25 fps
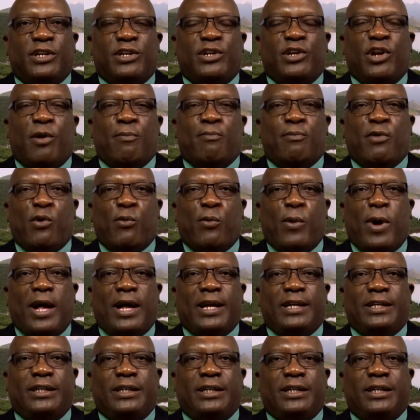number
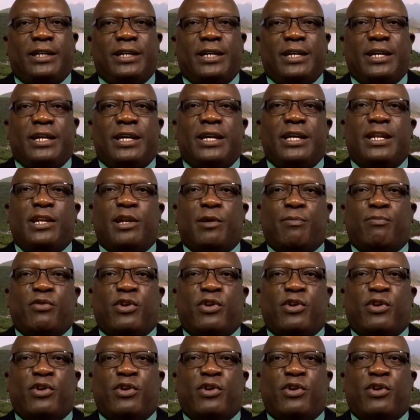one in the